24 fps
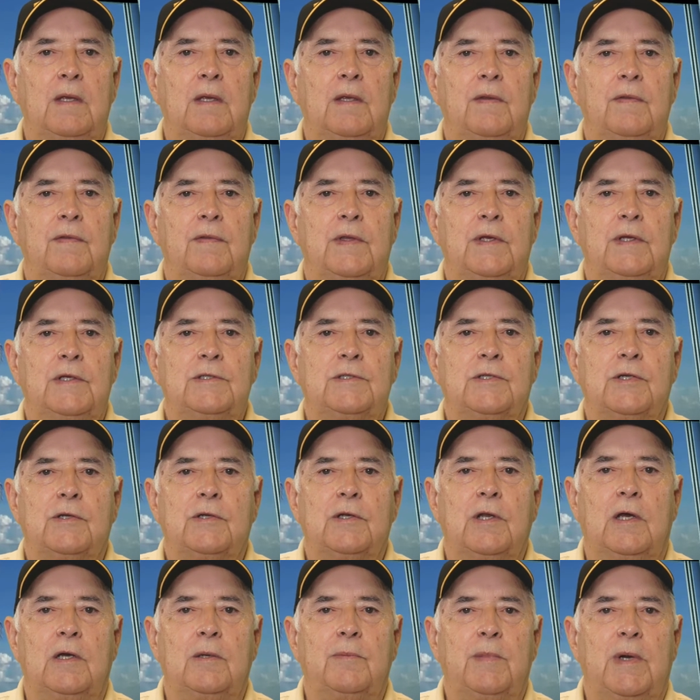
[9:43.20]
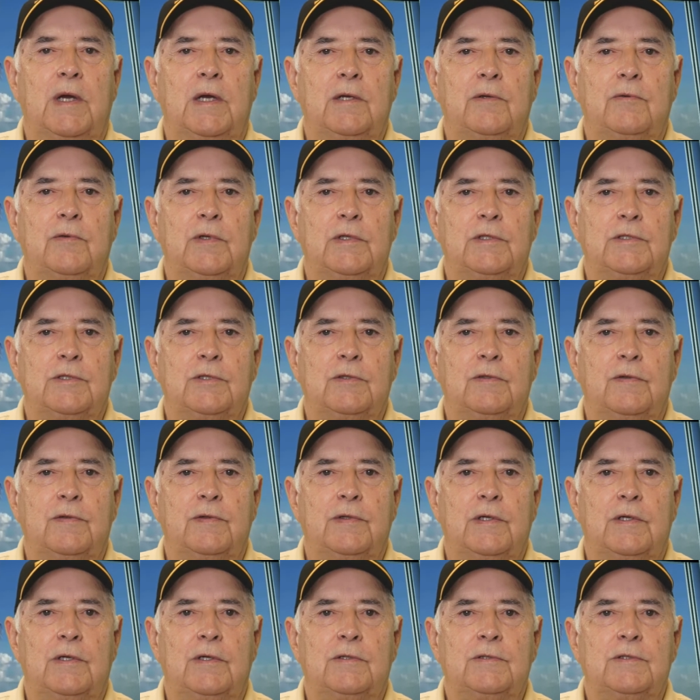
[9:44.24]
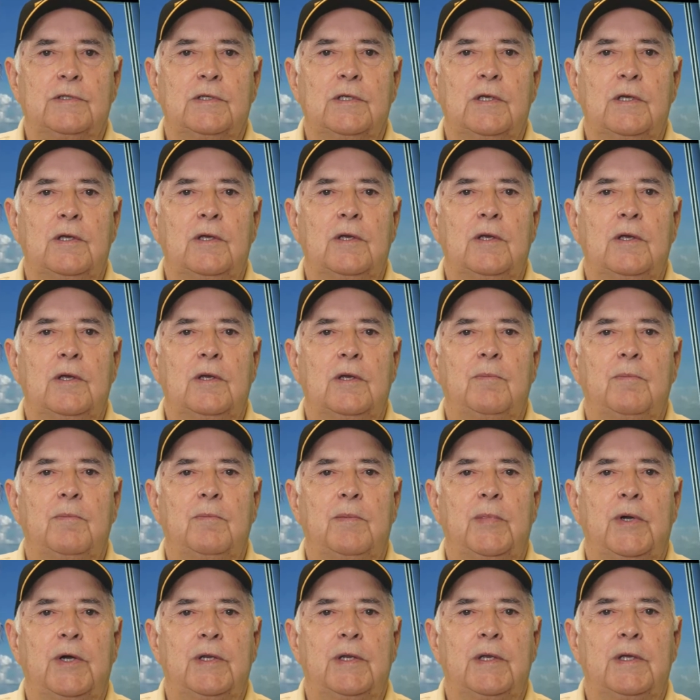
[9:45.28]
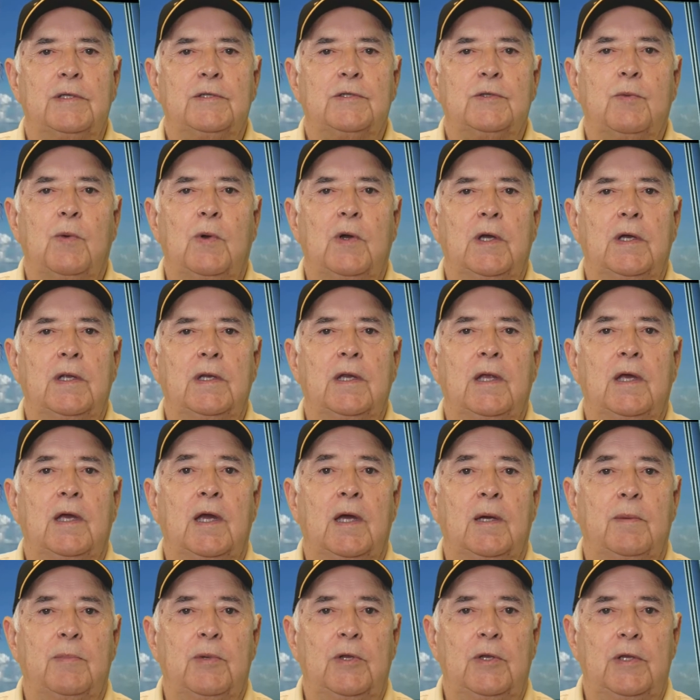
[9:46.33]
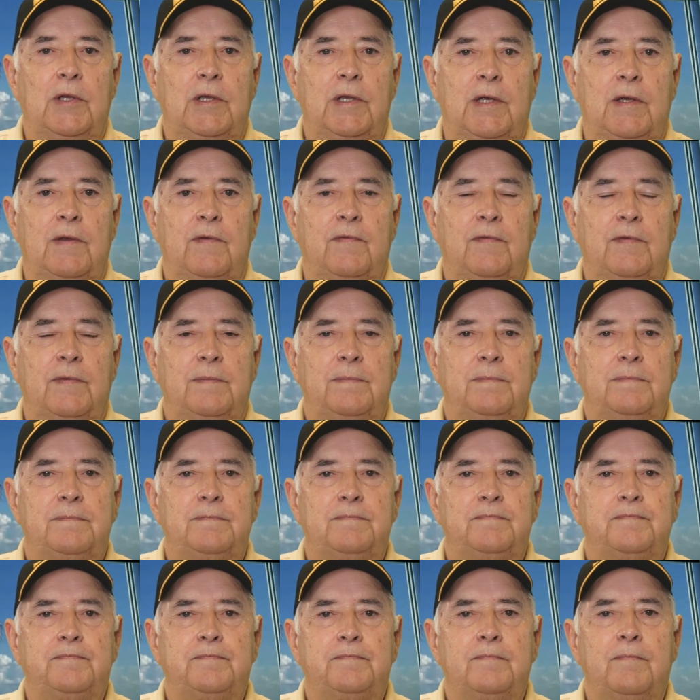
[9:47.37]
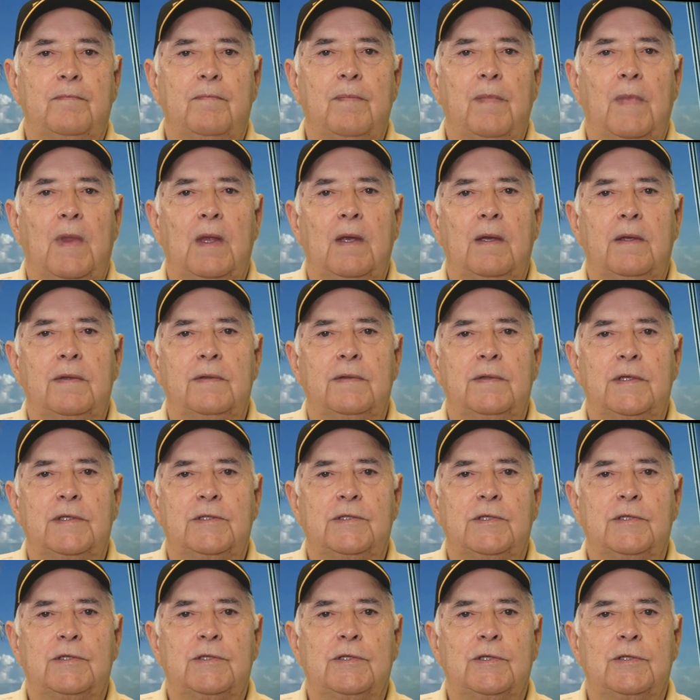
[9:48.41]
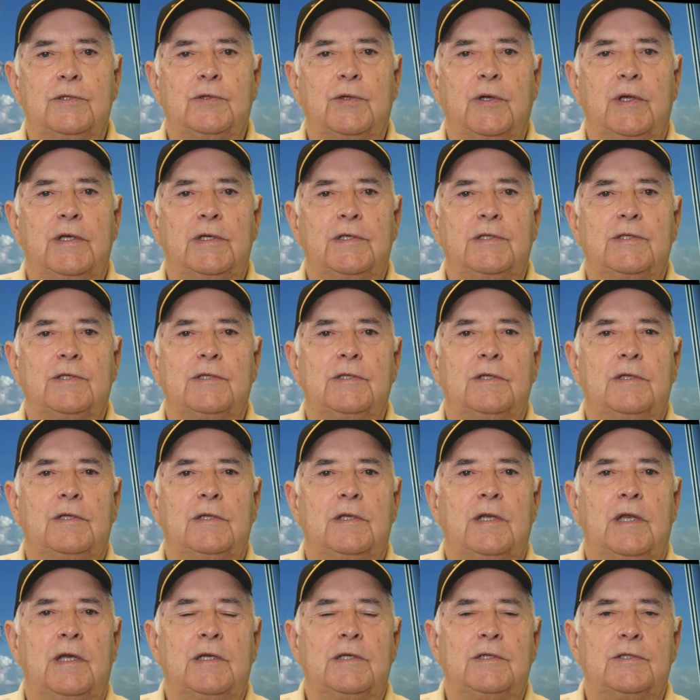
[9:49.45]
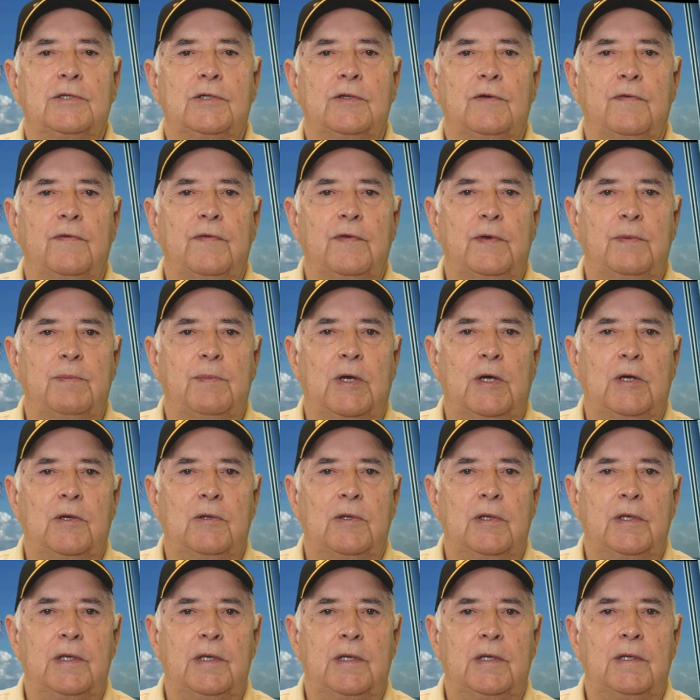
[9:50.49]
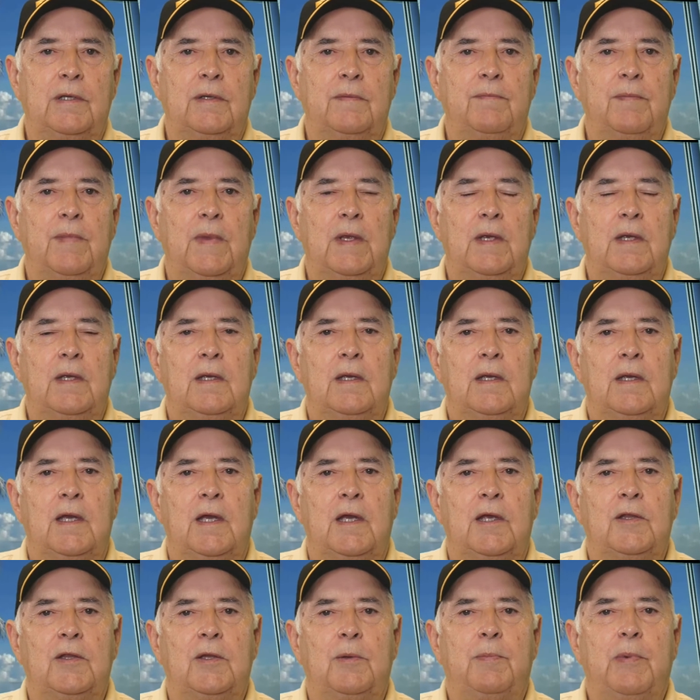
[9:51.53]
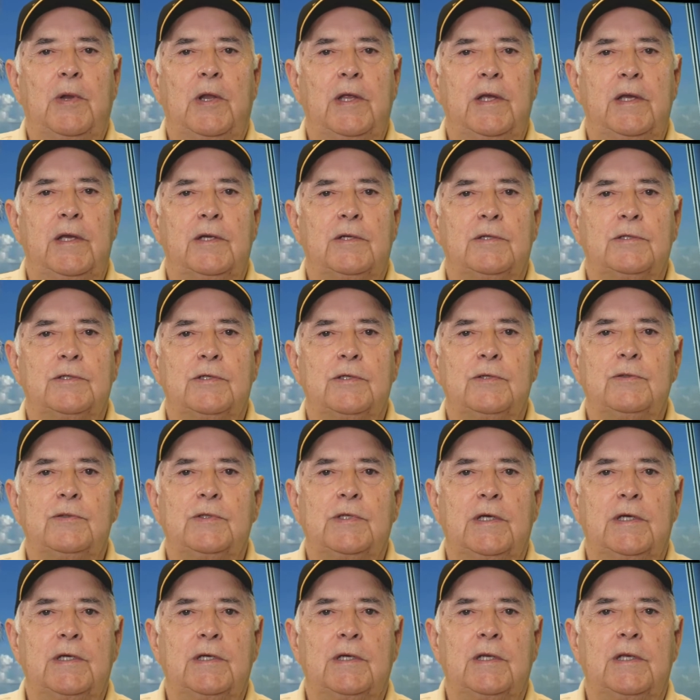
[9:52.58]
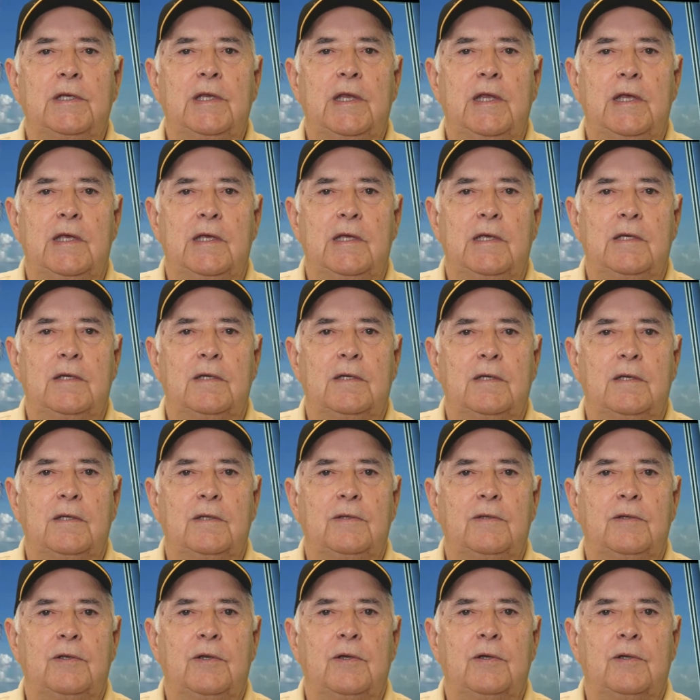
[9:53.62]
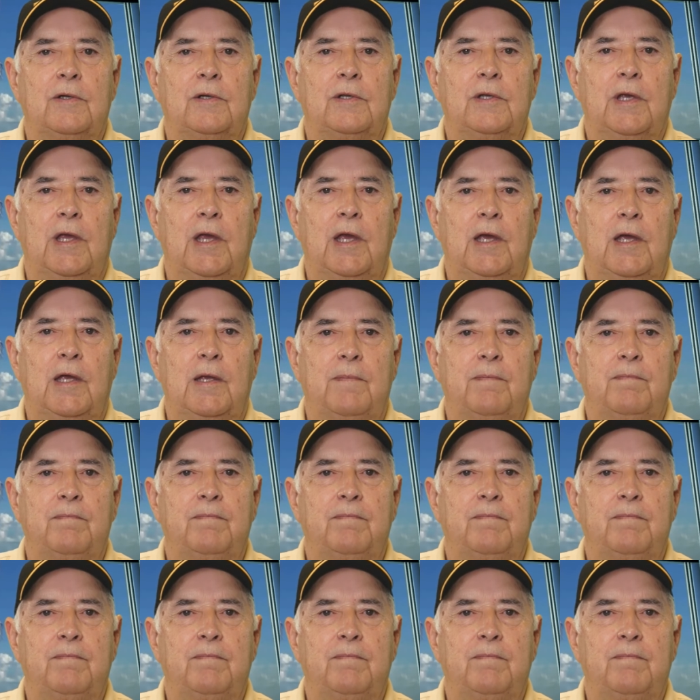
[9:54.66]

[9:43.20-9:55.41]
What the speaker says: These are not my original thoughts, but is what I believe. This is addressed to the National Football League and the players who take a knee during the game.